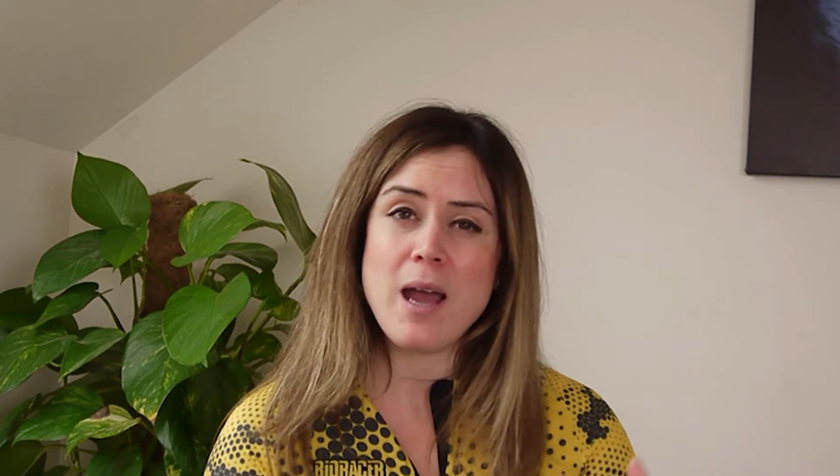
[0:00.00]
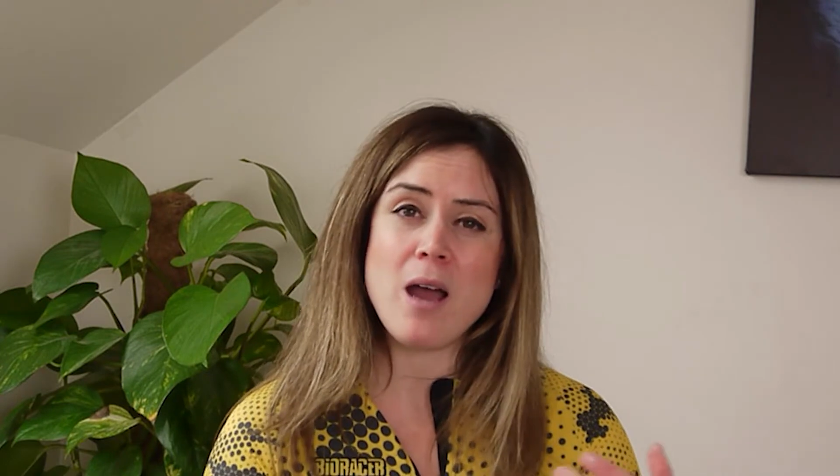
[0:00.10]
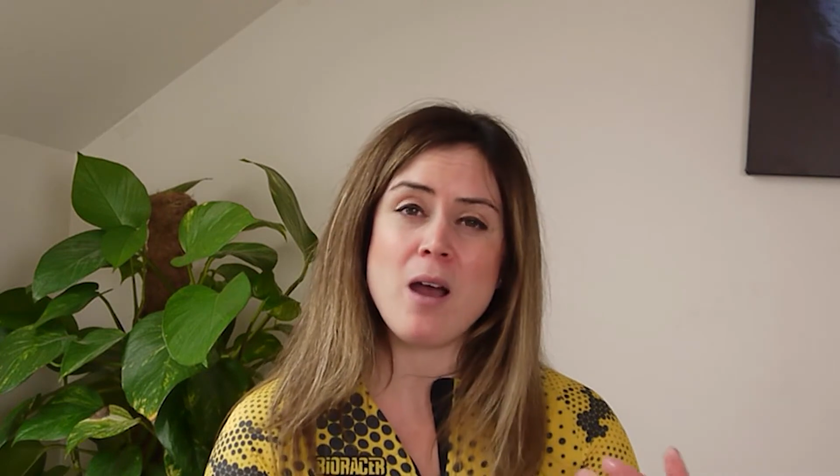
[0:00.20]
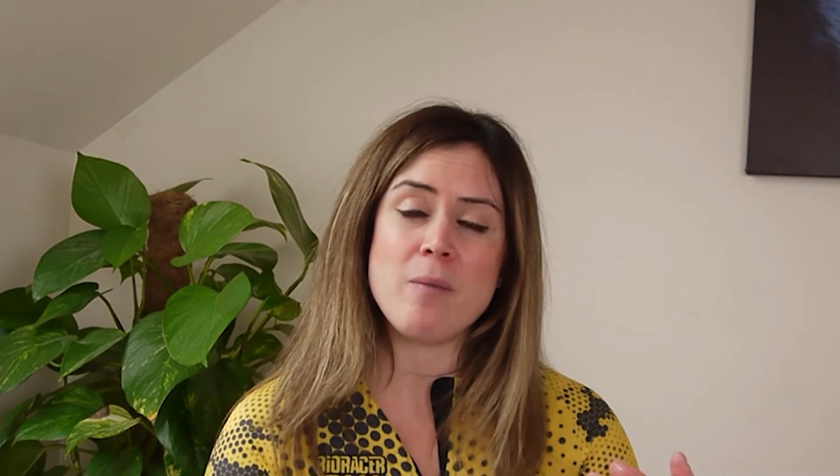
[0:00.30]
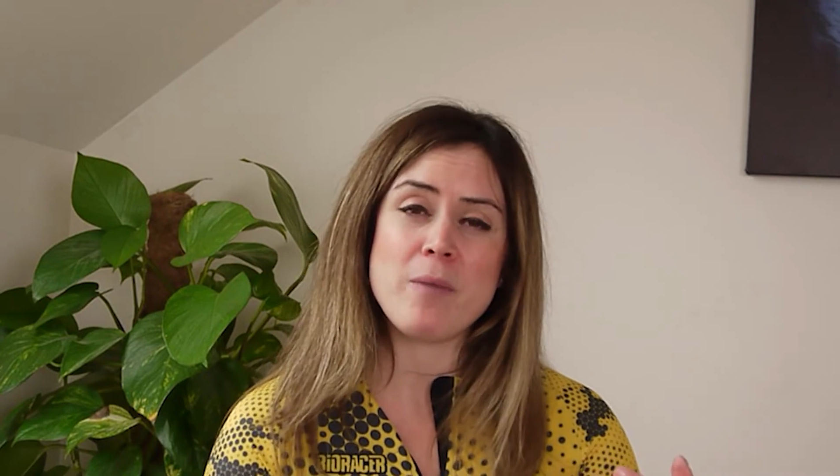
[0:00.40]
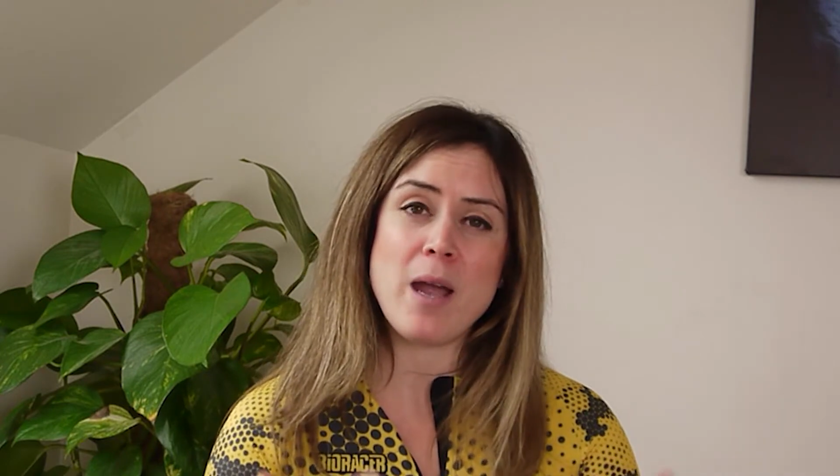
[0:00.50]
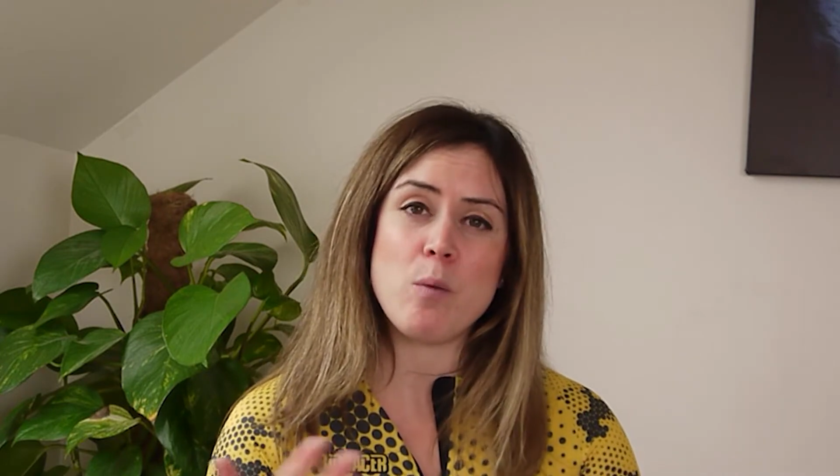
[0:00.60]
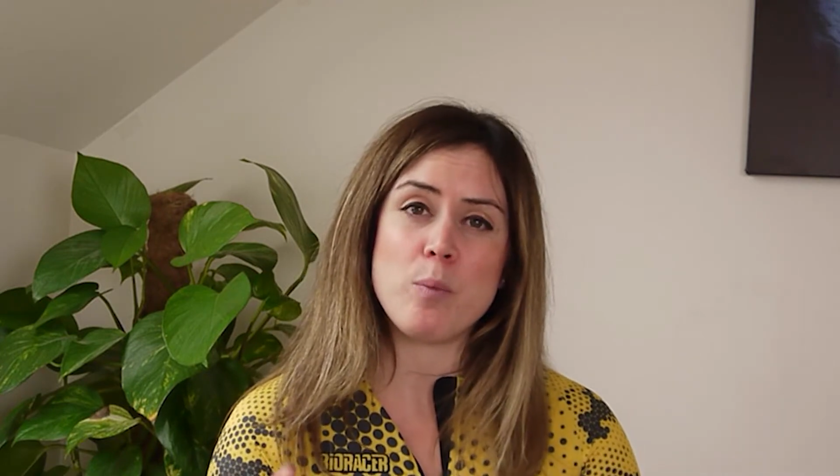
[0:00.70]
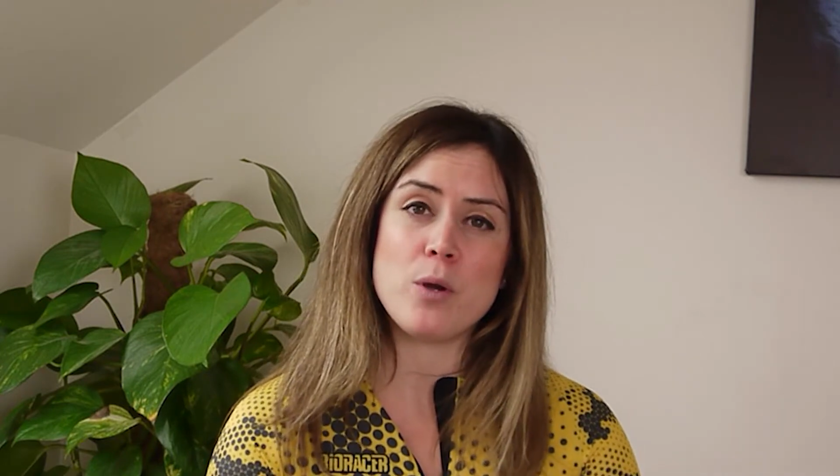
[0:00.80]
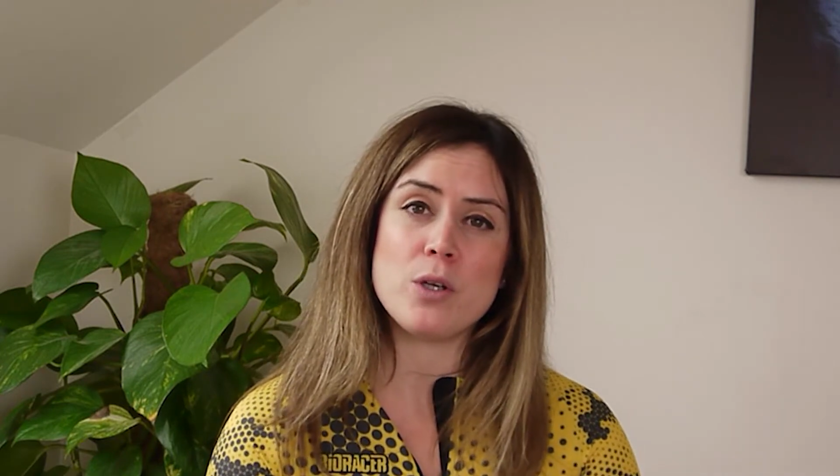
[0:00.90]

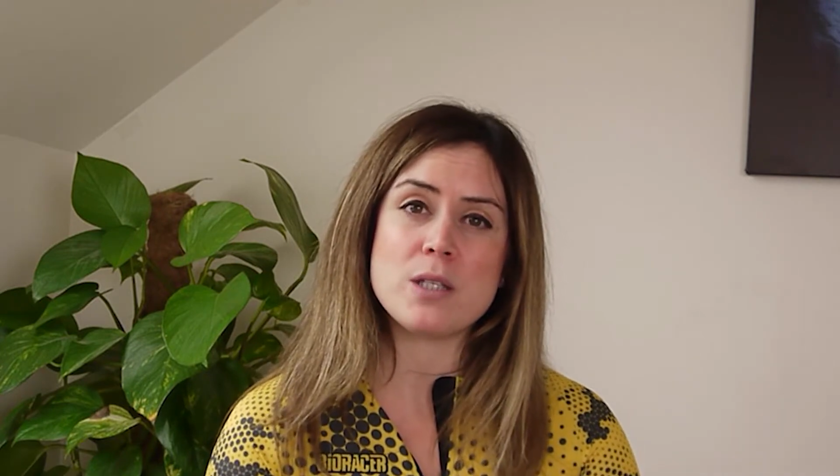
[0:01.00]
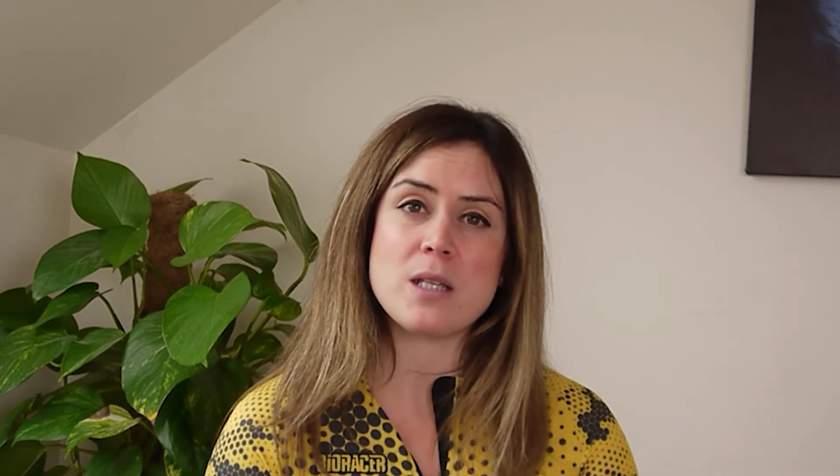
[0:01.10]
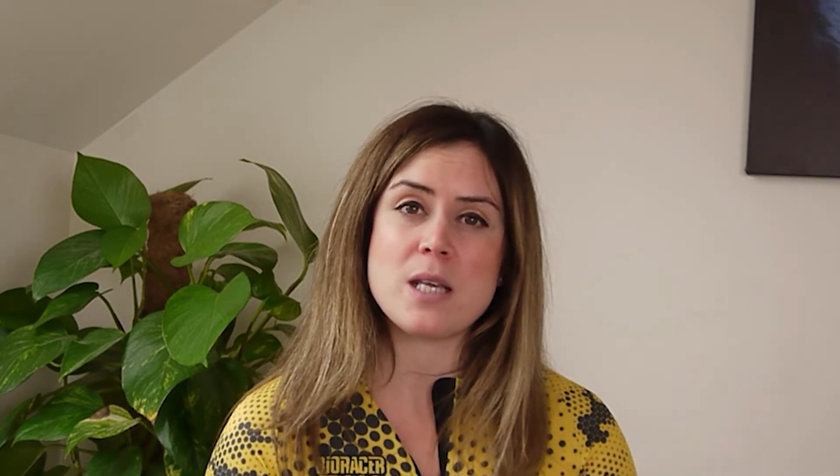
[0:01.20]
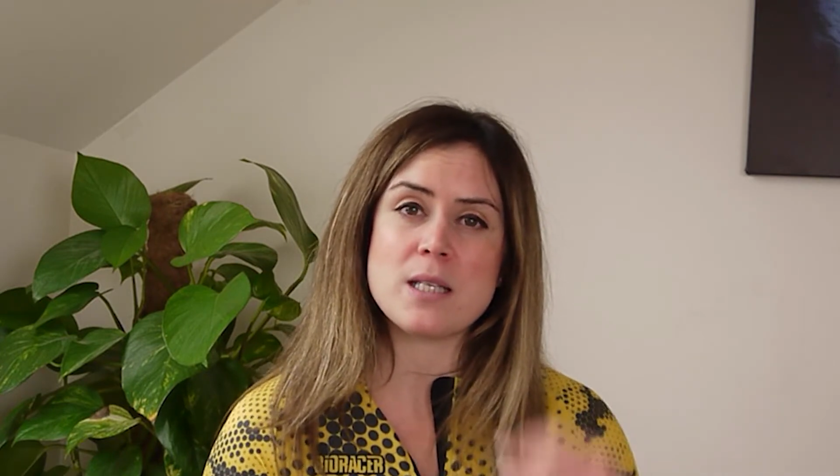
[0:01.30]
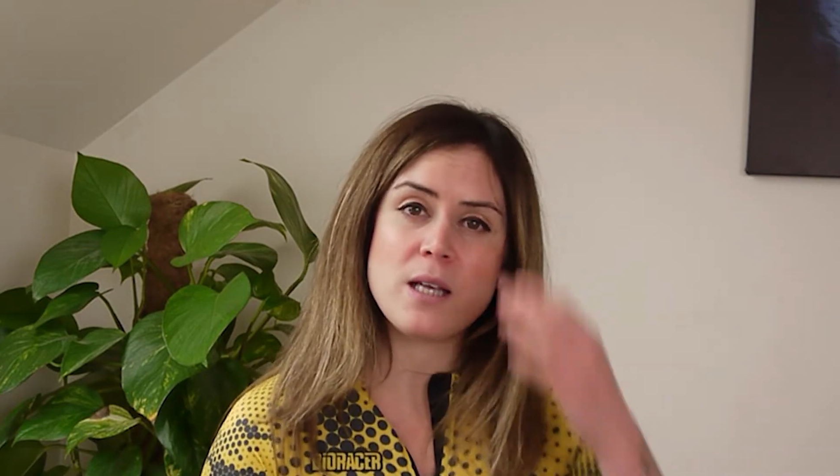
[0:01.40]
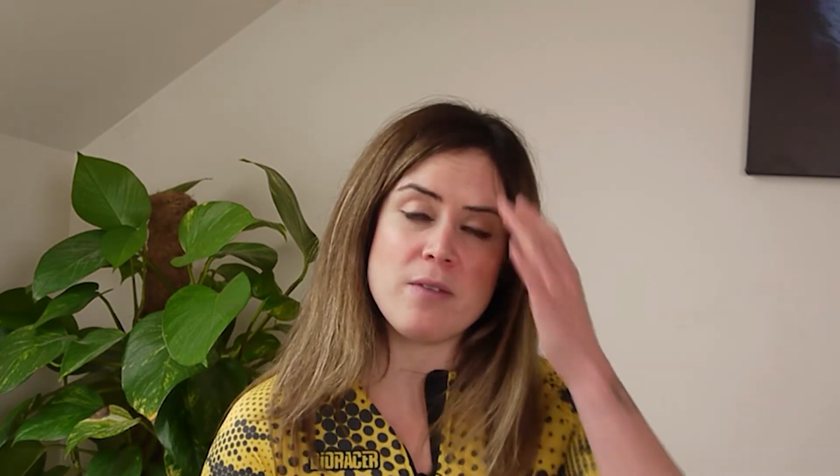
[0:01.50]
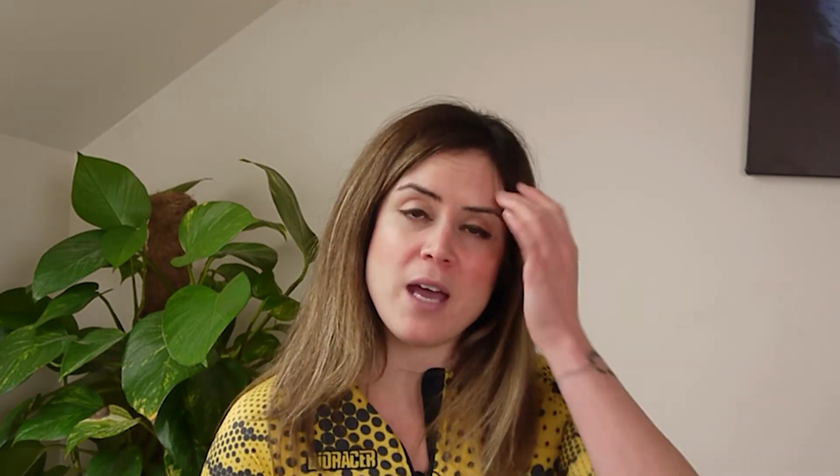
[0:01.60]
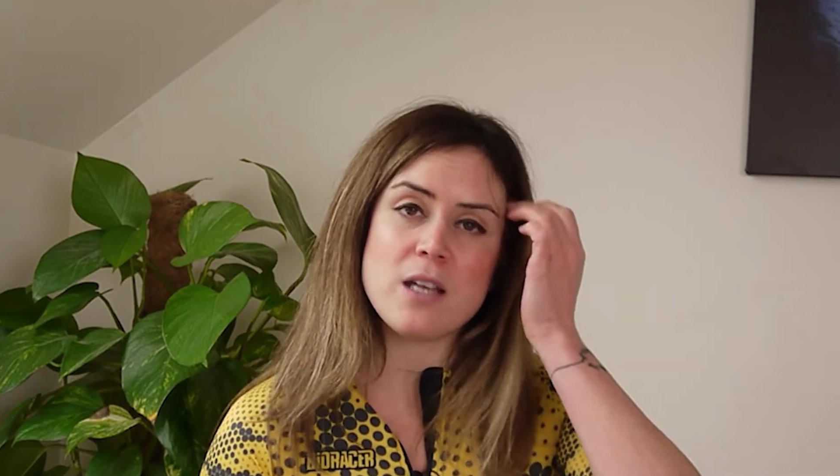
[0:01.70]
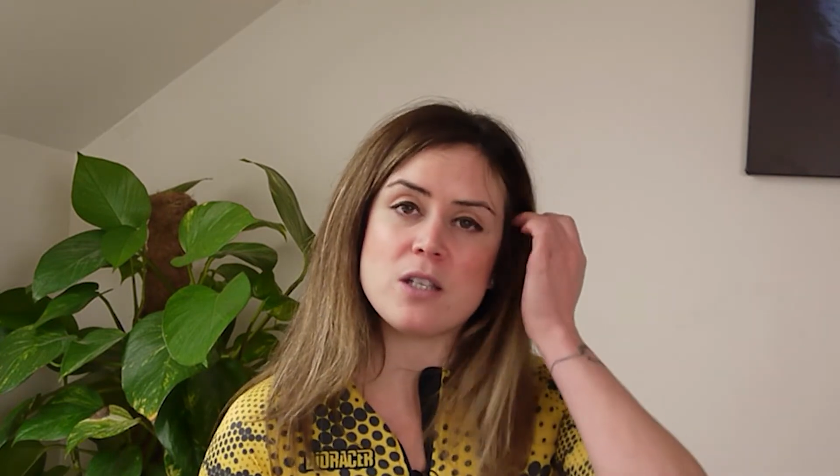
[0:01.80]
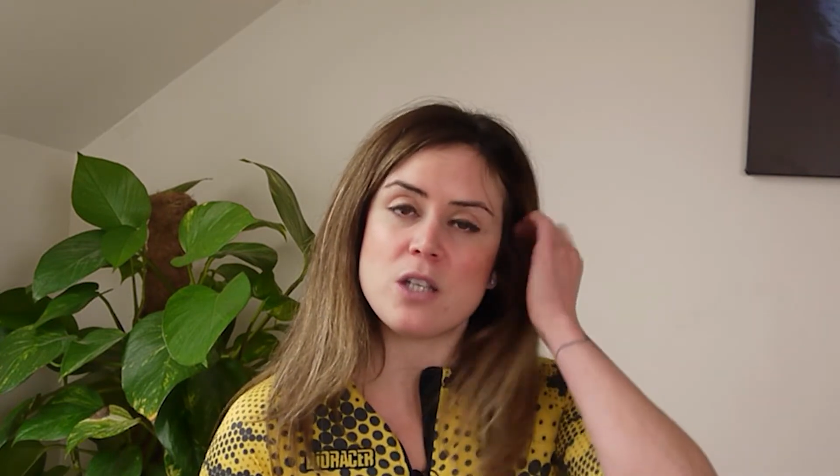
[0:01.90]
outputs and things like
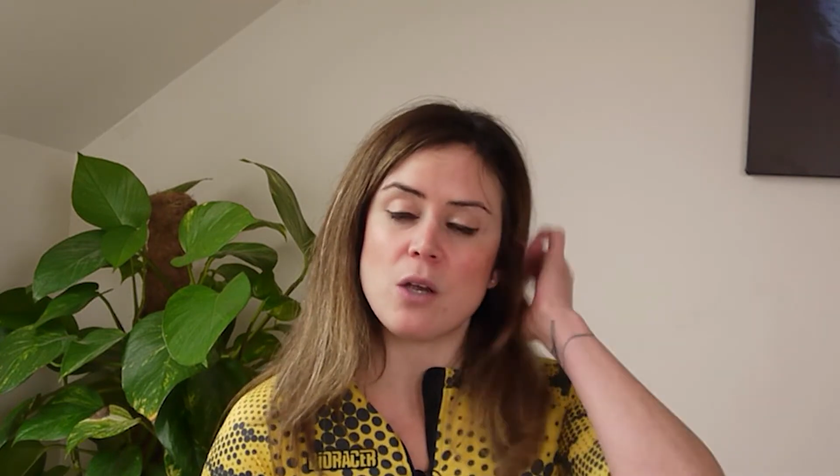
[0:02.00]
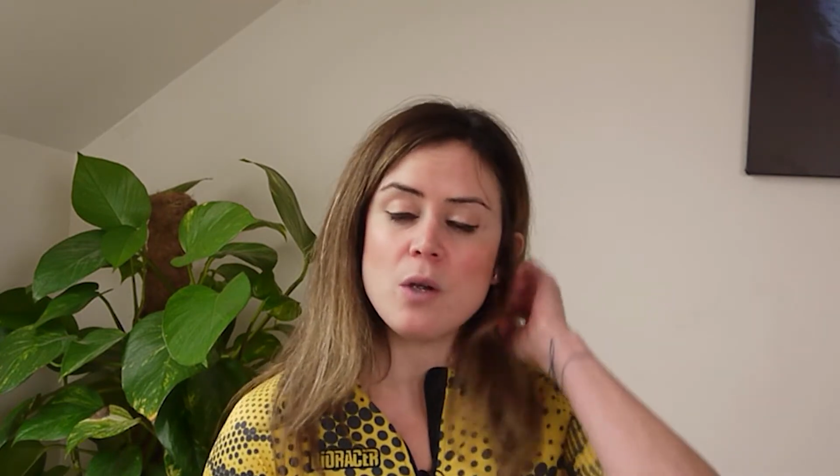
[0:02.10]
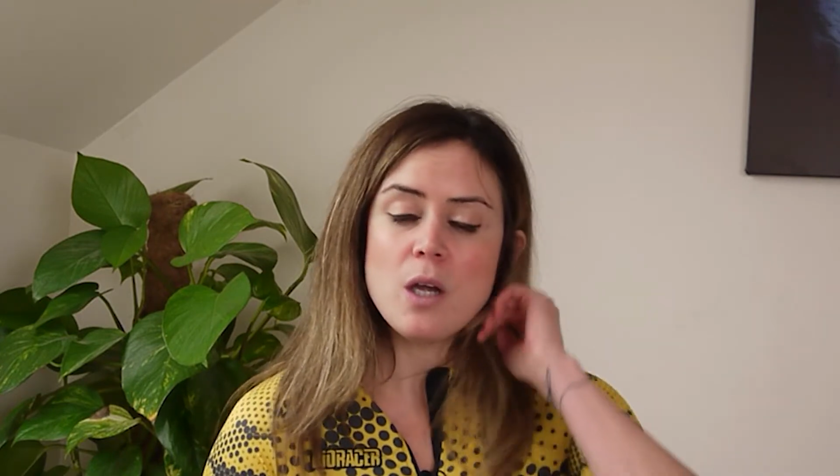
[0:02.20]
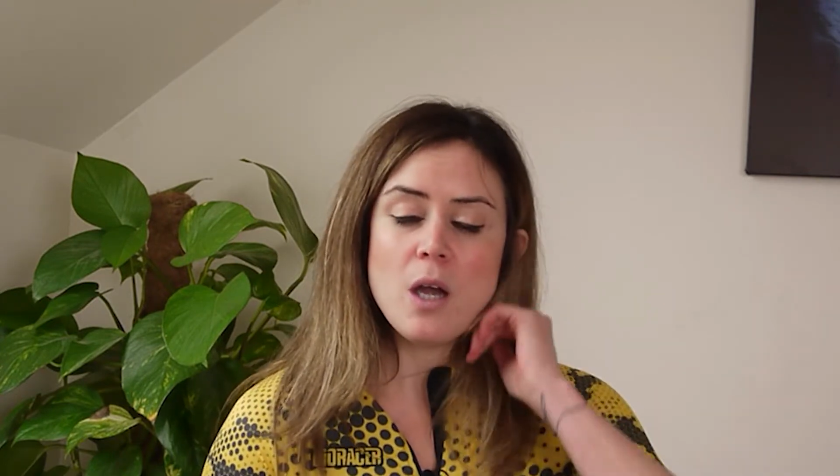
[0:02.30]
that. So